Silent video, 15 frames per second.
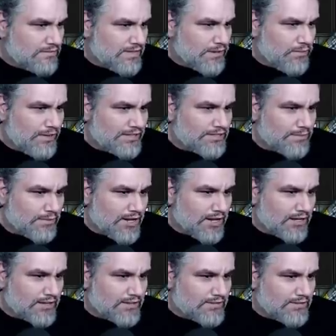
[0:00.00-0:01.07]
then we get to
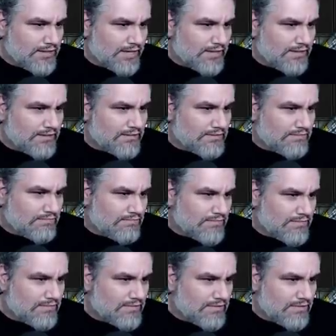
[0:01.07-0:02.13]
block and
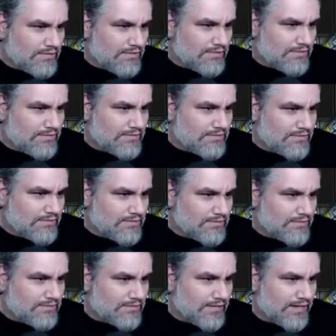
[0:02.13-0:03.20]
we just kill whatever we want.
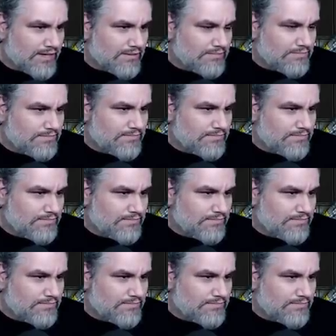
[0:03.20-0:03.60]
Yeah. Right.